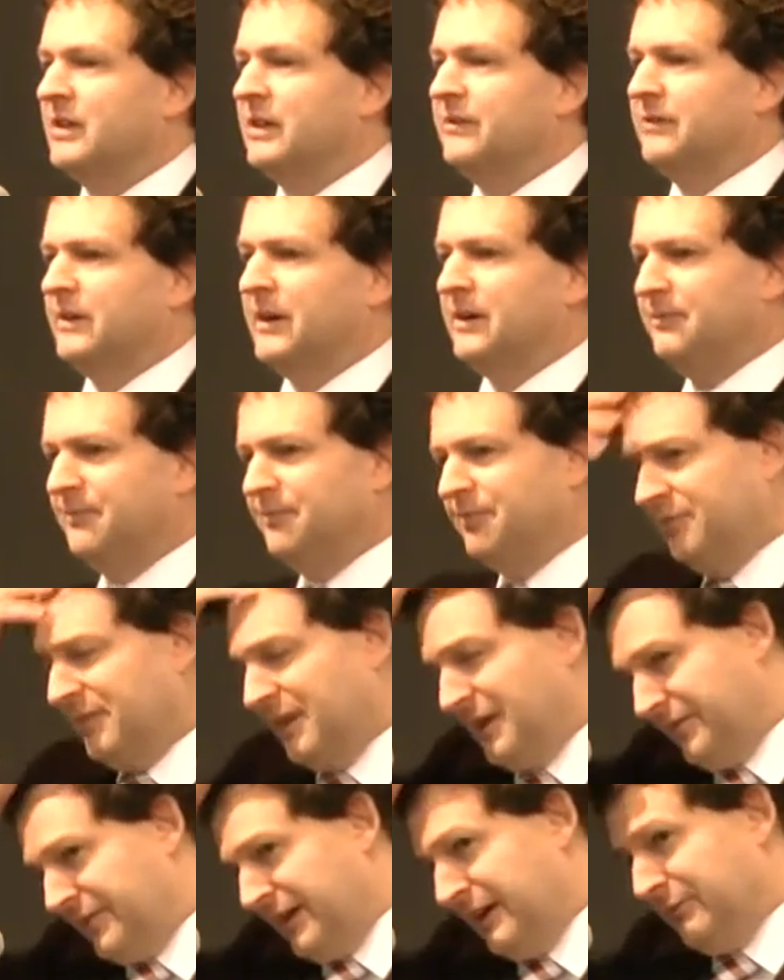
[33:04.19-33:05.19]
Um,
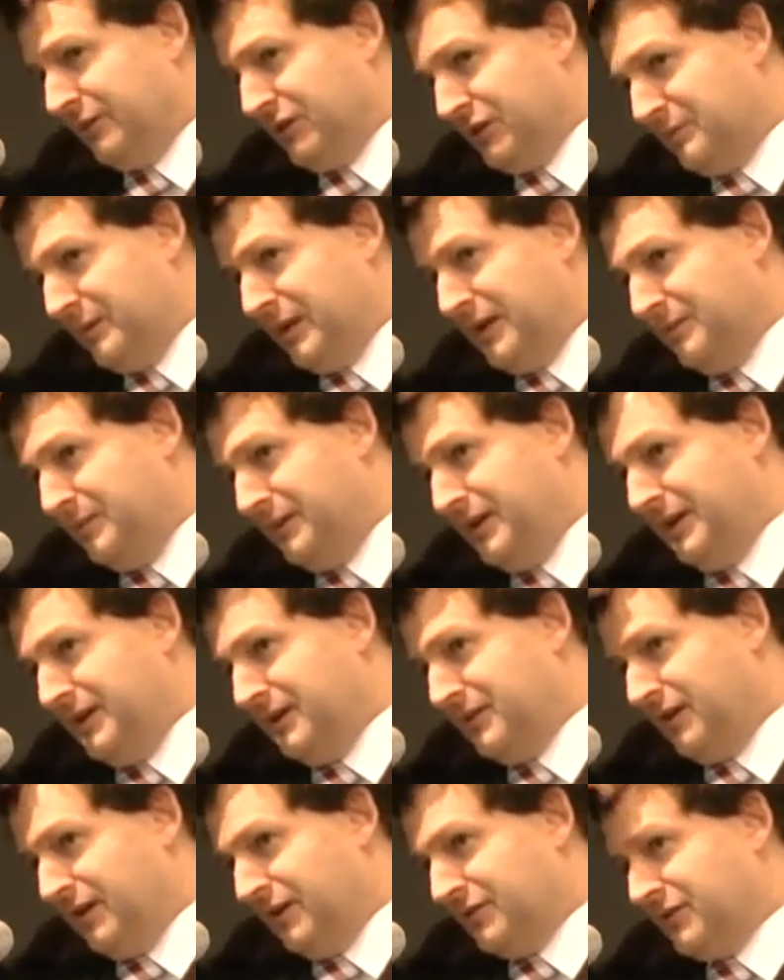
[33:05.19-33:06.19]
if they want to spend a
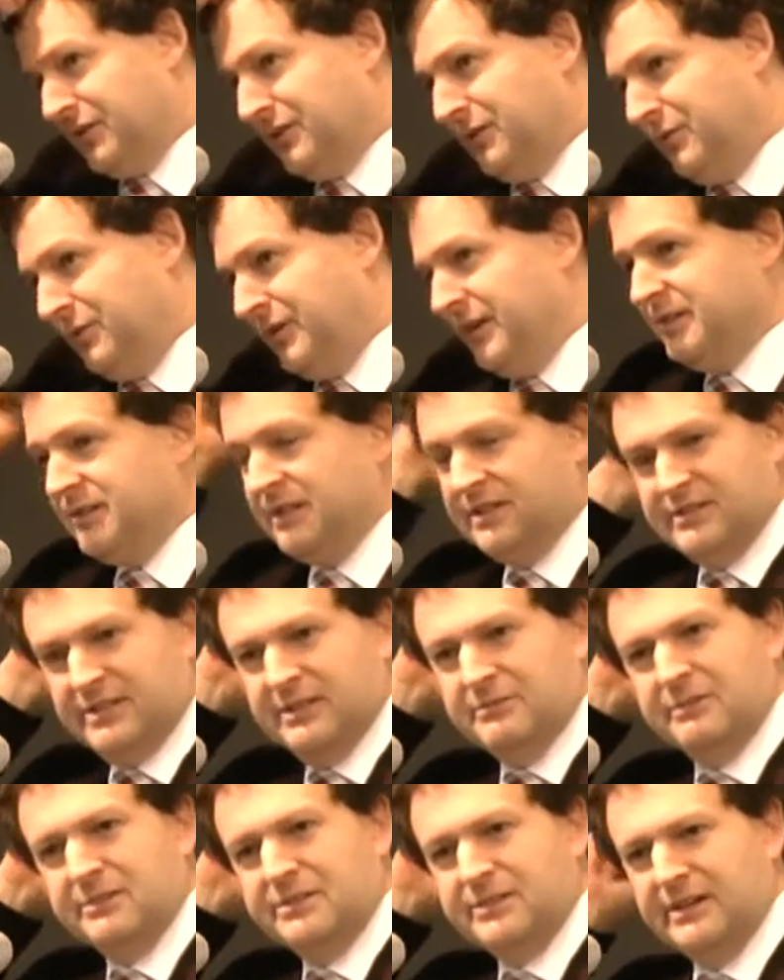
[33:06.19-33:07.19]
million dollars on lawyers, as
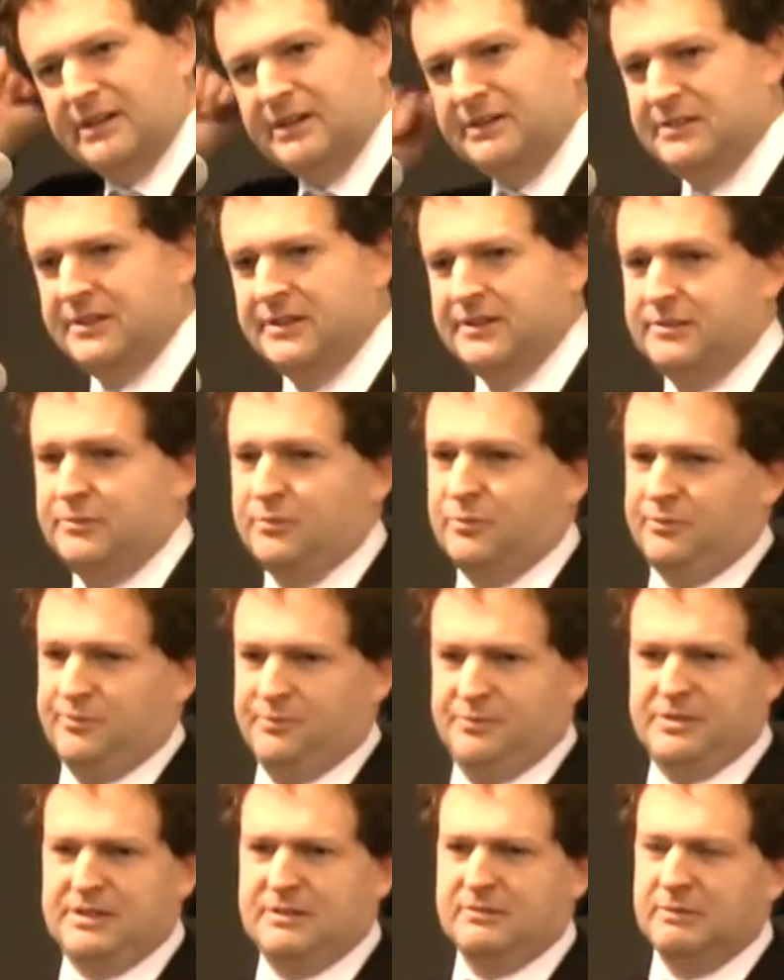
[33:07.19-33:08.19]
they recently did, or
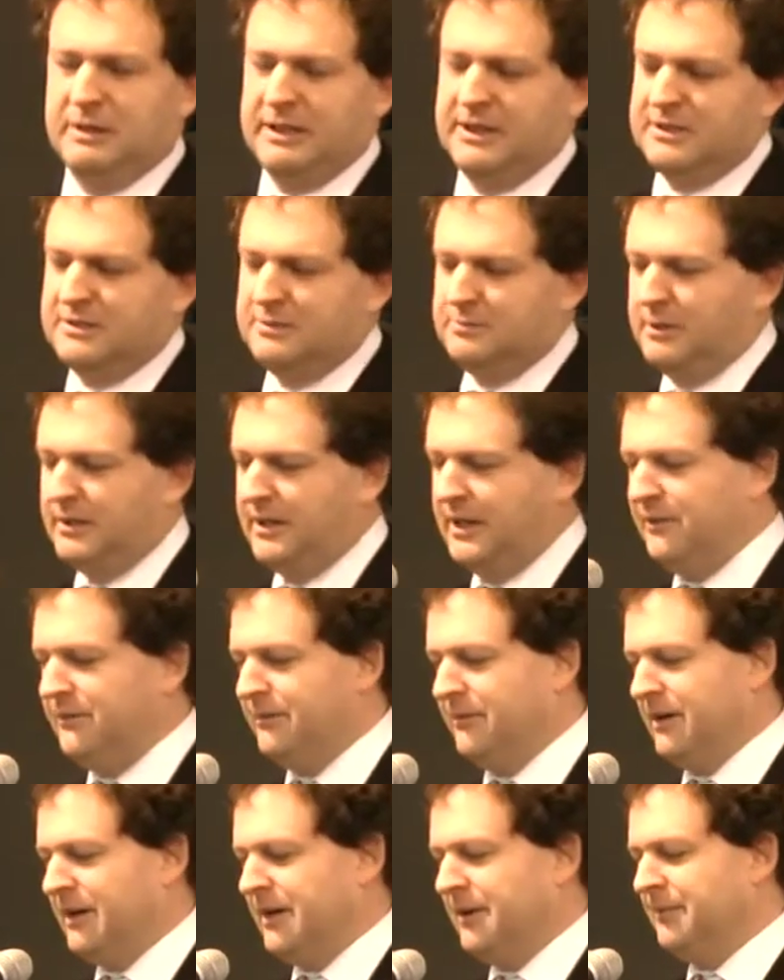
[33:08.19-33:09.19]
so we're led to
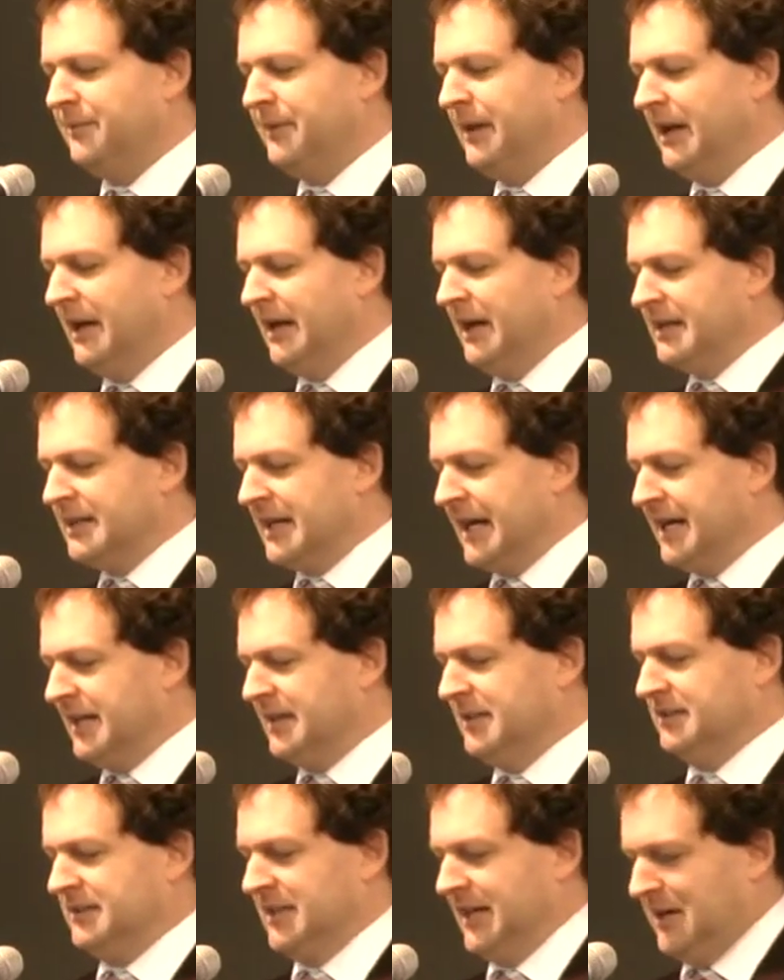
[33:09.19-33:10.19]
believe, um,
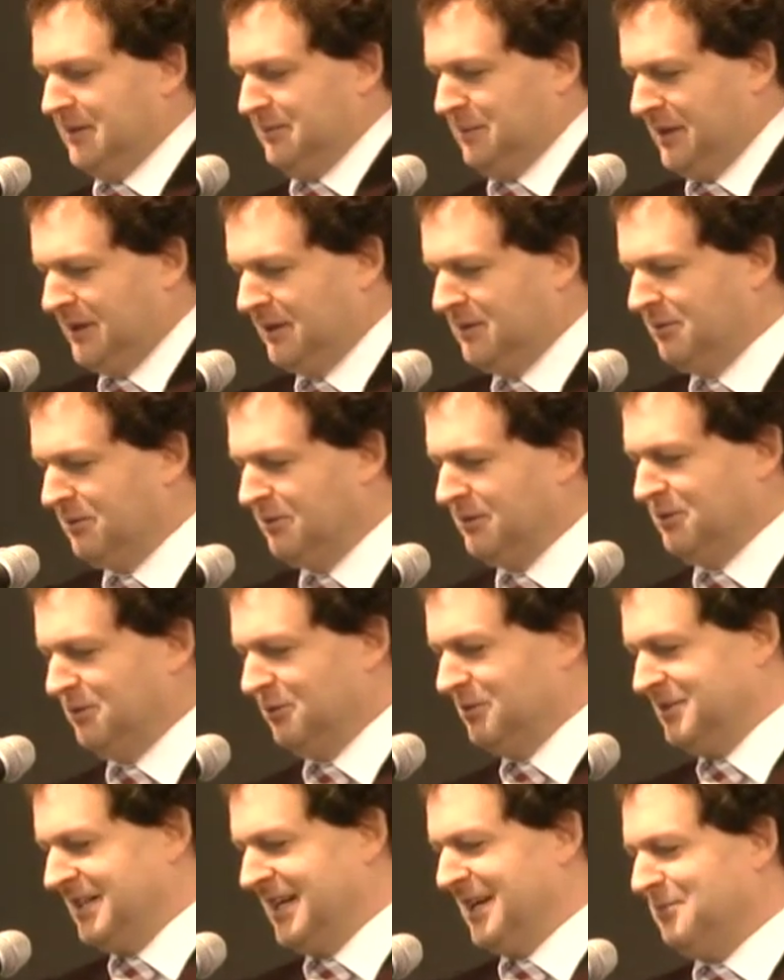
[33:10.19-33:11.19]
taking, taking me to court
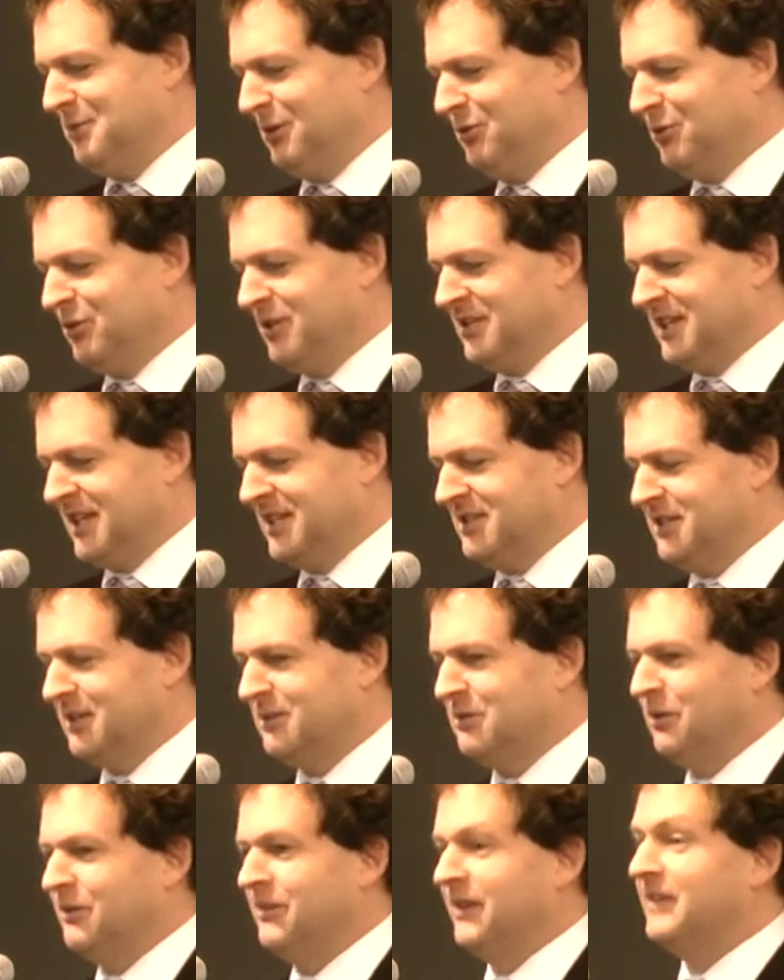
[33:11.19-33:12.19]
or taking my organisation
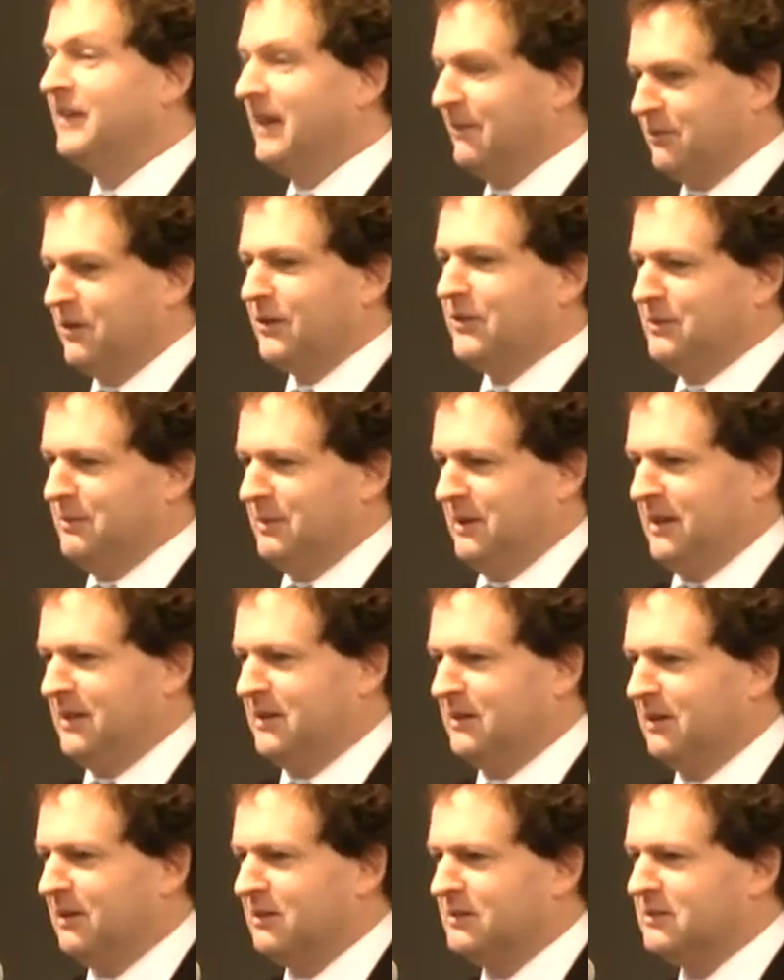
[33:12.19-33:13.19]
to court, then they've got the
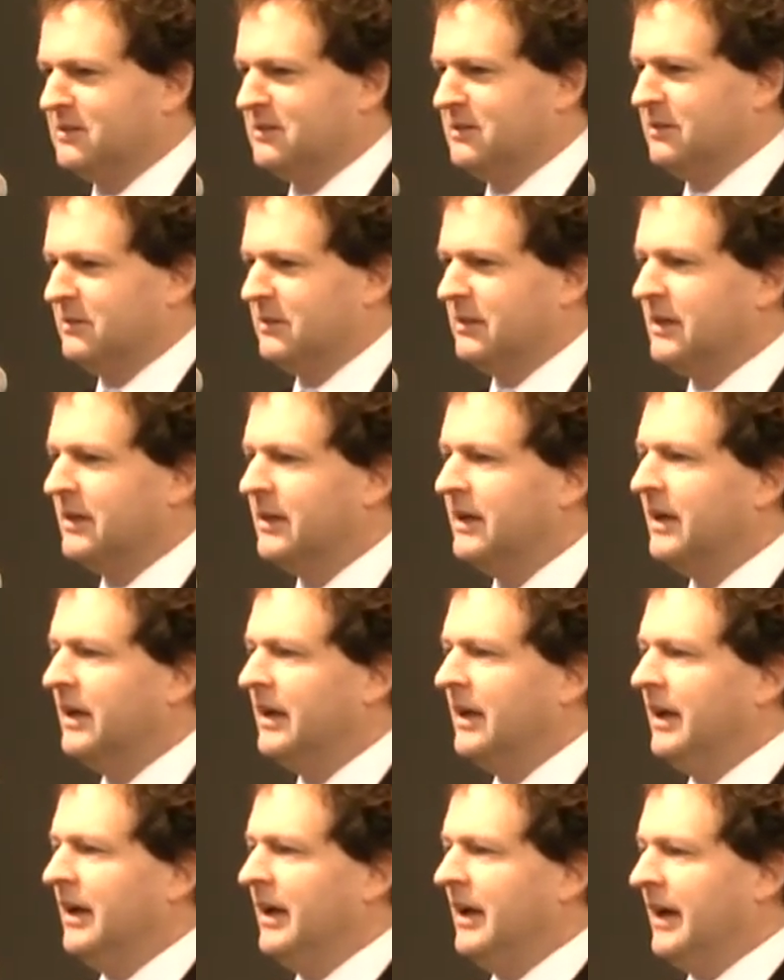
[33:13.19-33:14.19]
million dollars to do
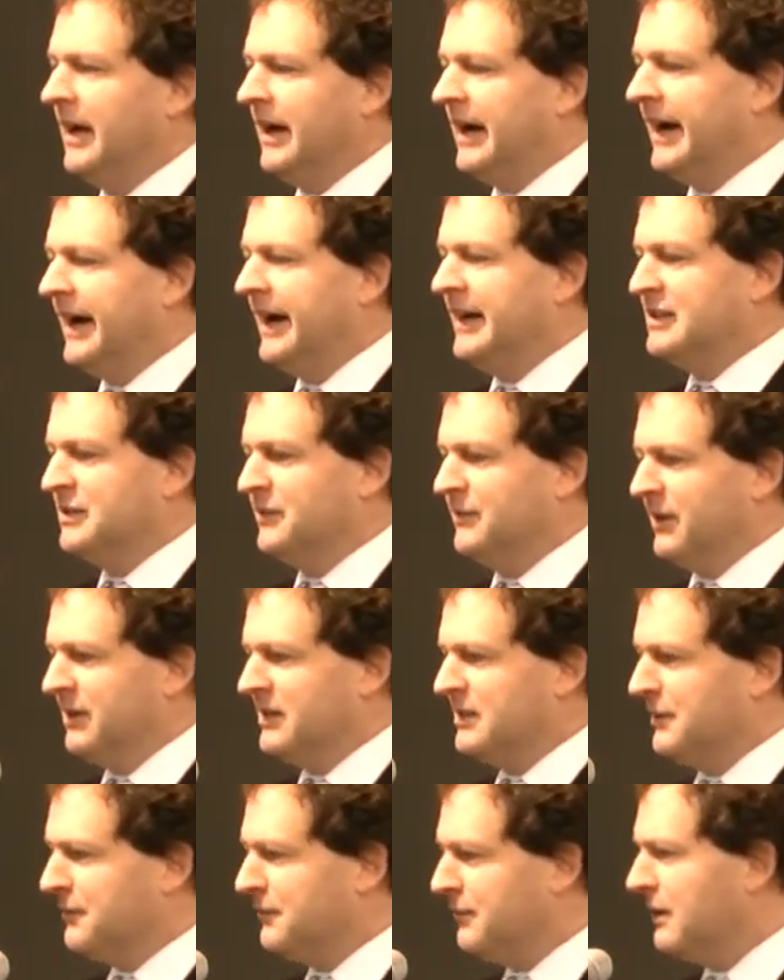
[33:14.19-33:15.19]
it. Uh, it's a
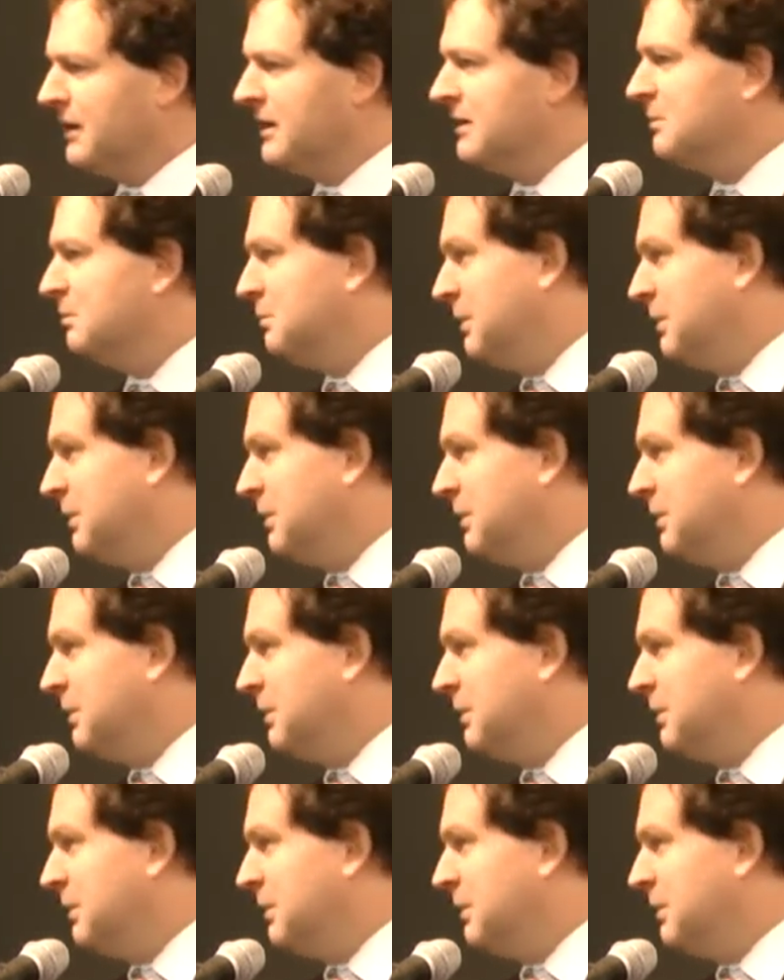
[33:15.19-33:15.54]
very different